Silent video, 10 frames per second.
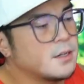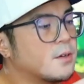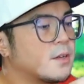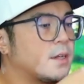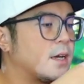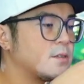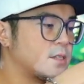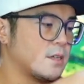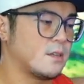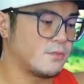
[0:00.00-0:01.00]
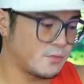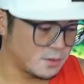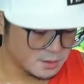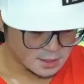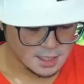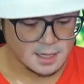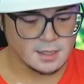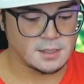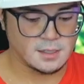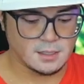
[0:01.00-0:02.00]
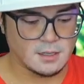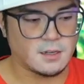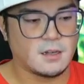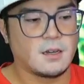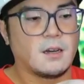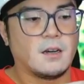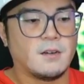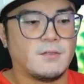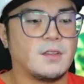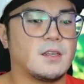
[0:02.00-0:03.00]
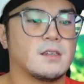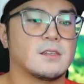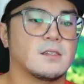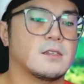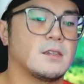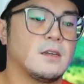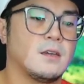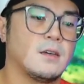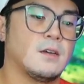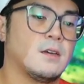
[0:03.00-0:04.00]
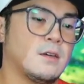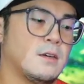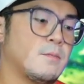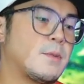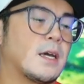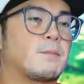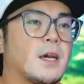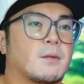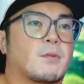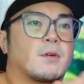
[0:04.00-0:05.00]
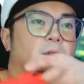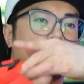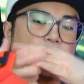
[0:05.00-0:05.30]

you can now see the full size of this Backpack Pro